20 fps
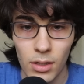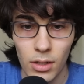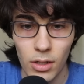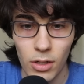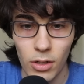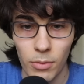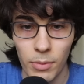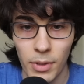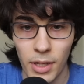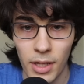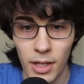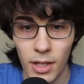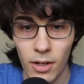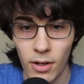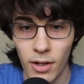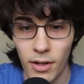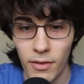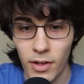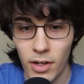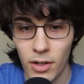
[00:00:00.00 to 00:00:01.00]
Oh man, they
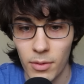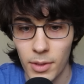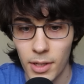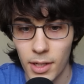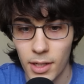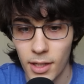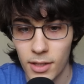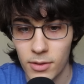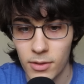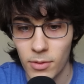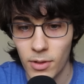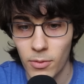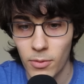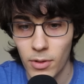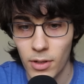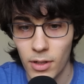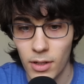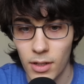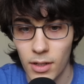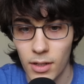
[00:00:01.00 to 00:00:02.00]
don't have Arabic. That's what I
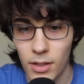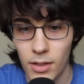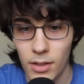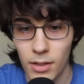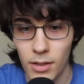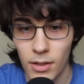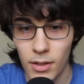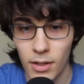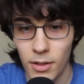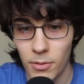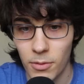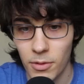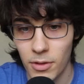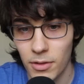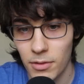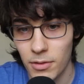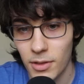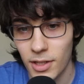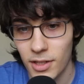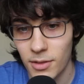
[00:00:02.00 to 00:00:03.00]
wanted. All right,
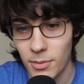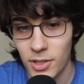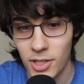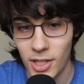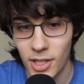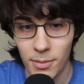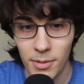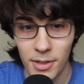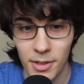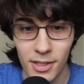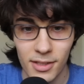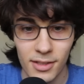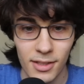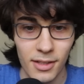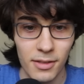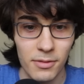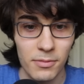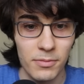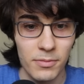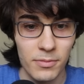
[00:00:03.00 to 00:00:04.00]
well, you get to be Japanese
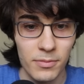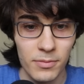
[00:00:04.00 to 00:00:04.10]
then.